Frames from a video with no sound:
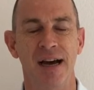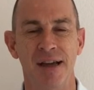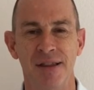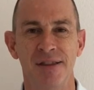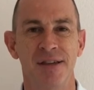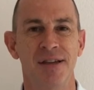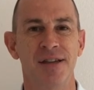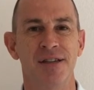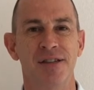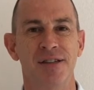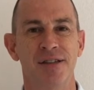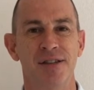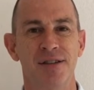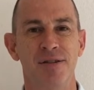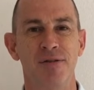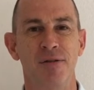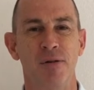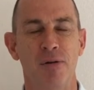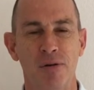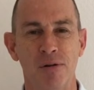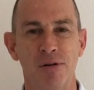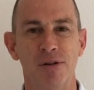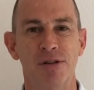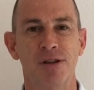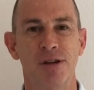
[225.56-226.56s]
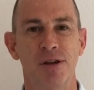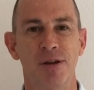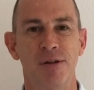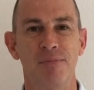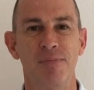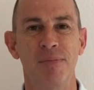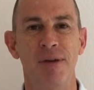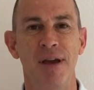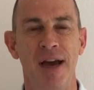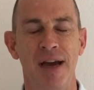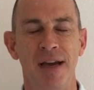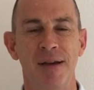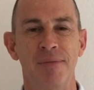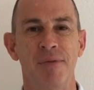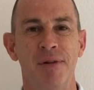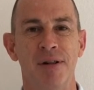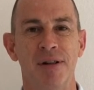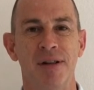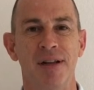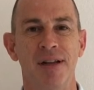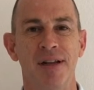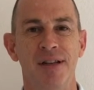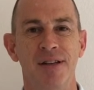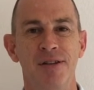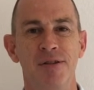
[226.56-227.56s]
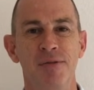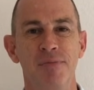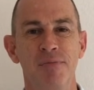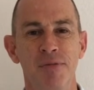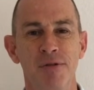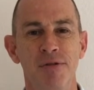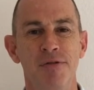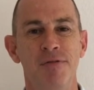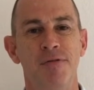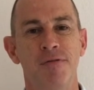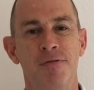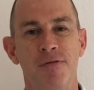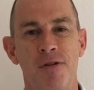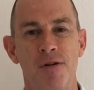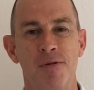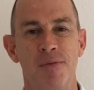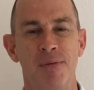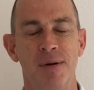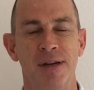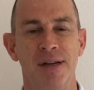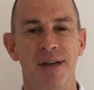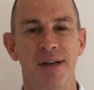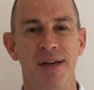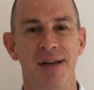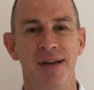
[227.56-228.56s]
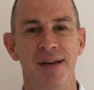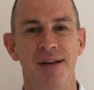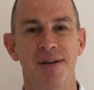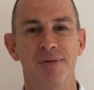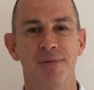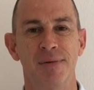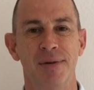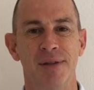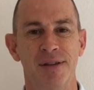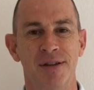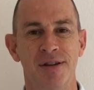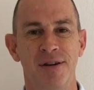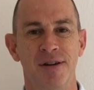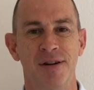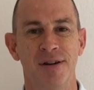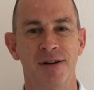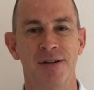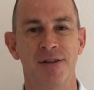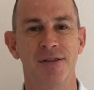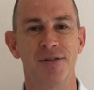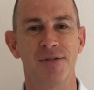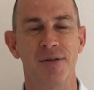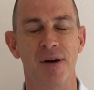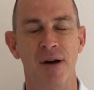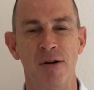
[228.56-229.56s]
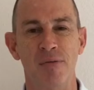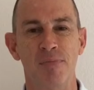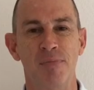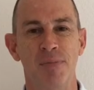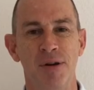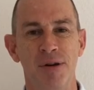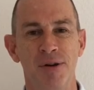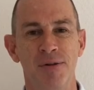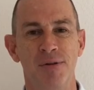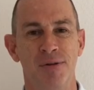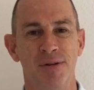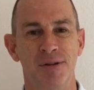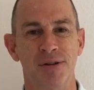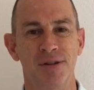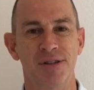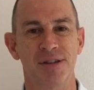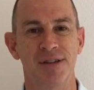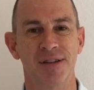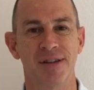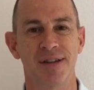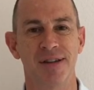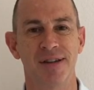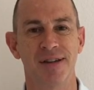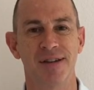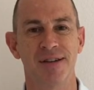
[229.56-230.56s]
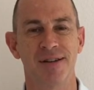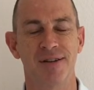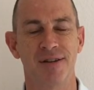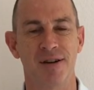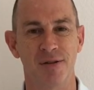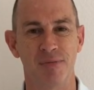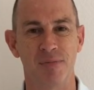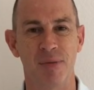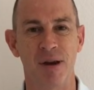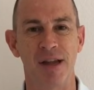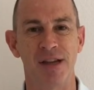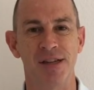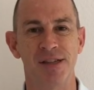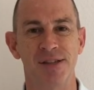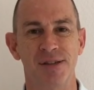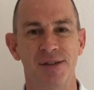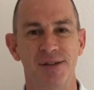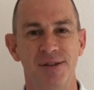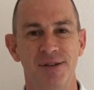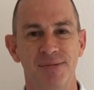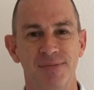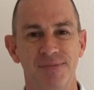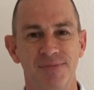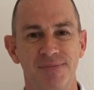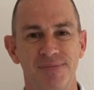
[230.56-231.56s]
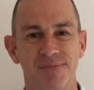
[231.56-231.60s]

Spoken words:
others to also be able to move forward with God through open doors. God bless you.